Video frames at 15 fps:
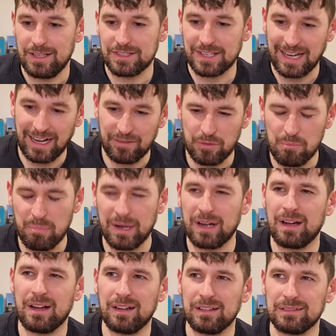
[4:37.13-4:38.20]
to kind of
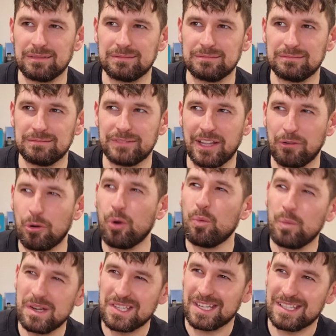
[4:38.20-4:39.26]
impart their
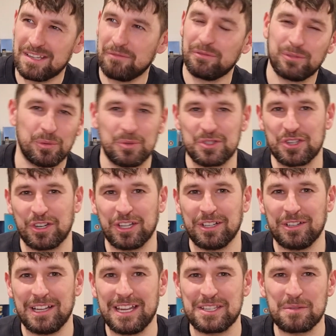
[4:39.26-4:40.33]
own whiskey's influence on
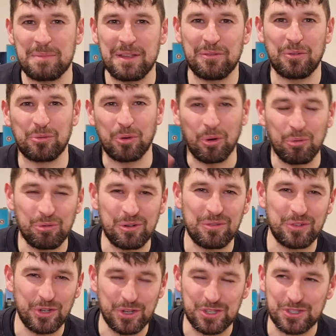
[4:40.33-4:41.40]
it. It's a bit of a role
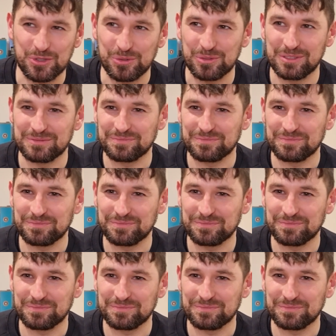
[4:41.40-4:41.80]
reversal.